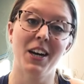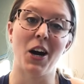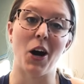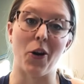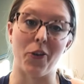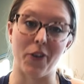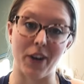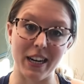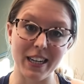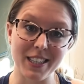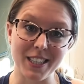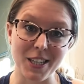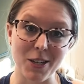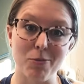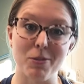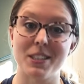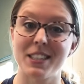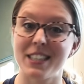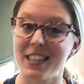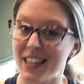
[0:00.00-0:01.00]
All right,
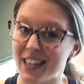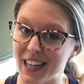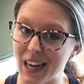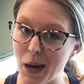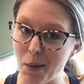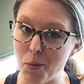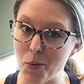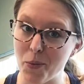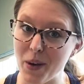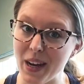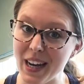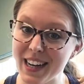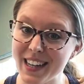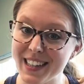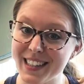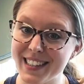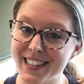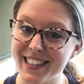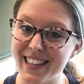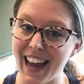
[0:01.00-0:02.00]
we'll see you in a couple
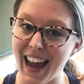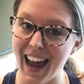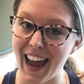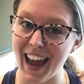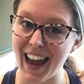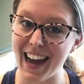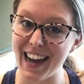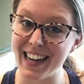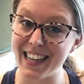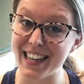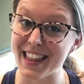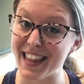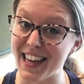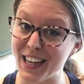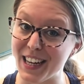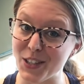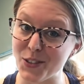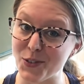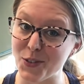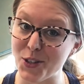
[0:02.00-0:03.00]
weeks, and
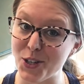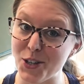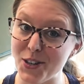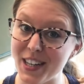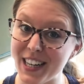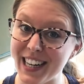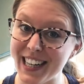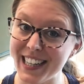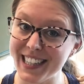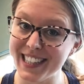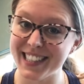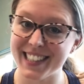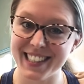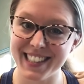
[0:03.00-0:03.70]
thanks for tuning in.